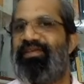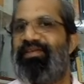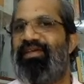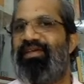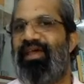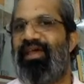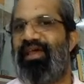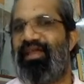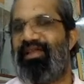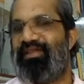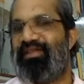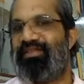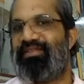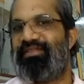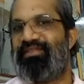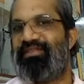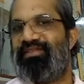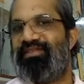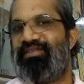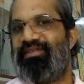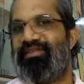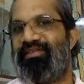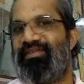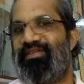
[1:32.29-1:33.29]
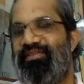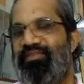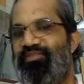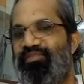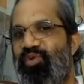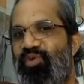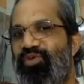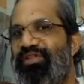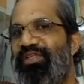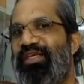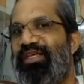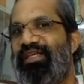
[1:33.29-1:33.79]
And in
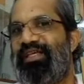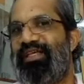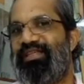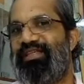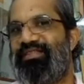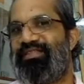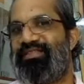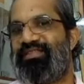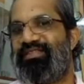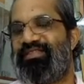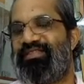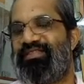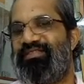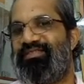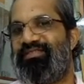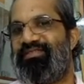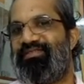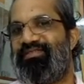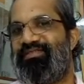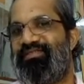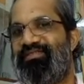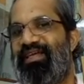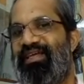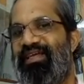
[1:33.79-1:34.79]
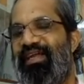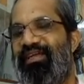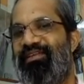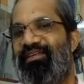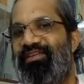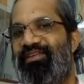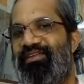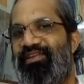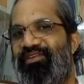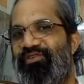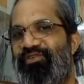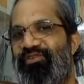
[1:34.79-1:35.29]
both the cases, the
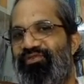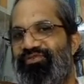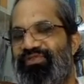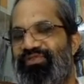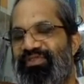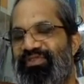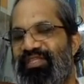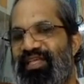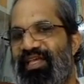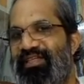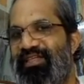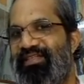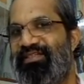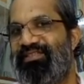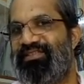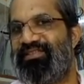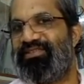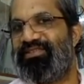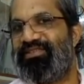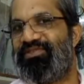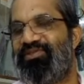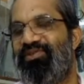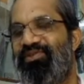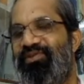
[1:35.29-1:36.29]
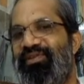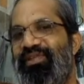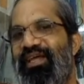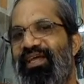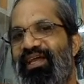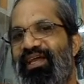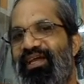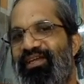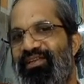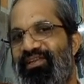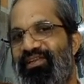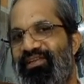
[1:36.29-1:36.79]
identity of signs or the
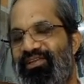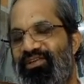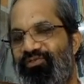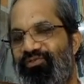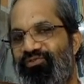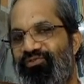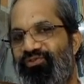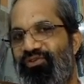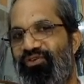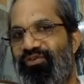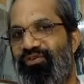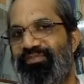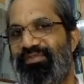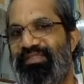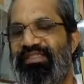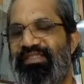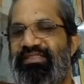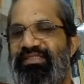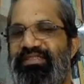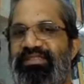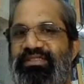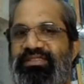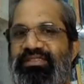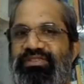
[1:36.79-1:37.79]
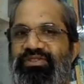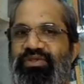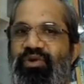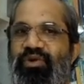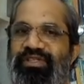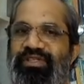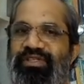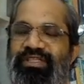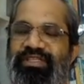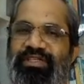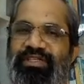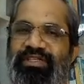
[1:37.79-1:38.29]
identity of object, this
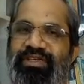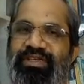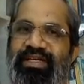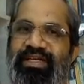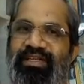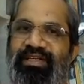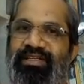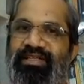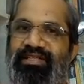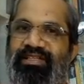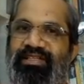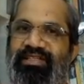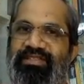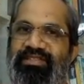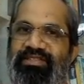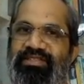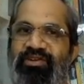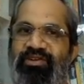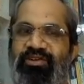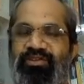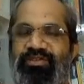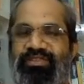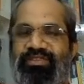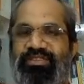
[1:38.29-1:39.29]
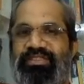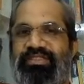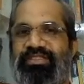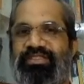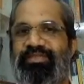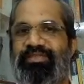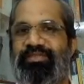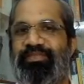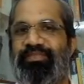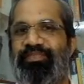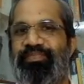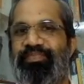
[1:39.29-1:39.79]
cognitive content is
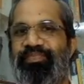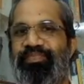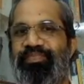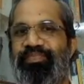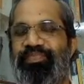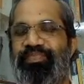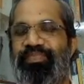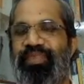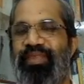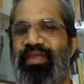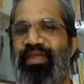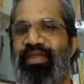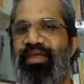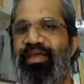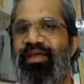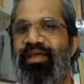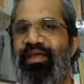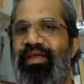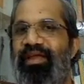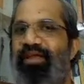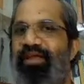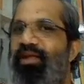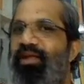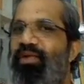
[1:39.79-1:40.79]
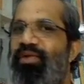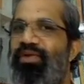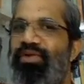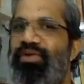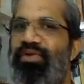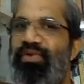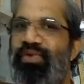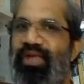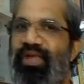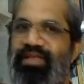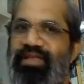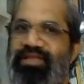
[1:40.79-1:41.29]
lost. Now in
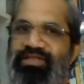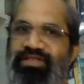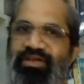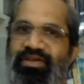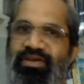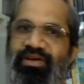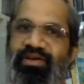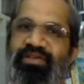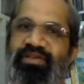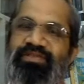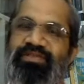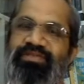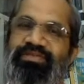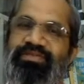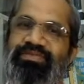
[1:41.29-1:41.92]
today's talk,